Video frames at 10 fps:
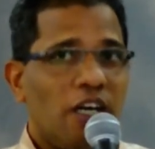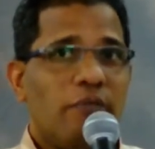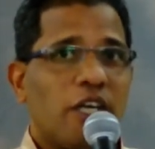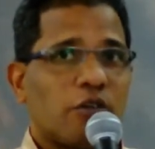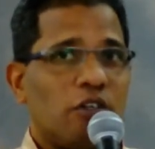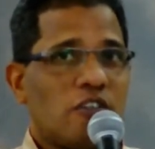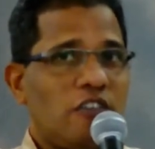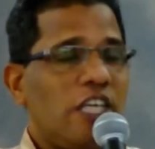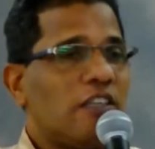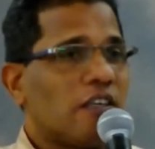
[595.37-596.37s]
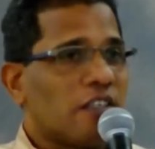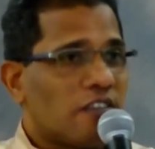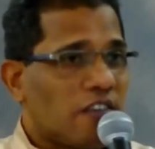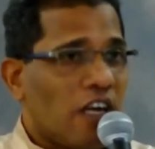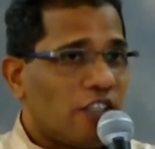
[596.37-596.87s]
we are going to see the
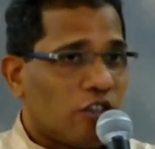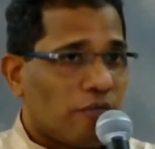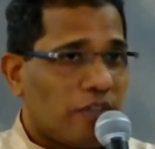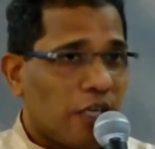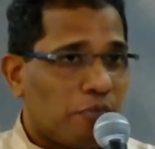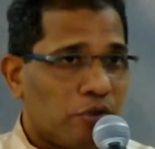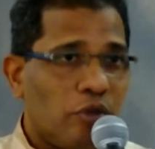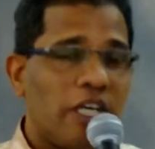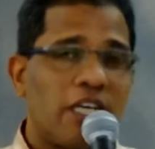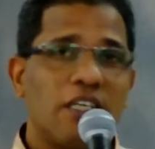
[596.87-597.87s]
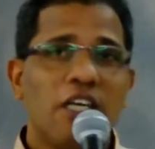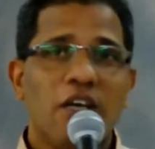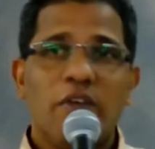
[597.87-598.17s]
result of that pruning.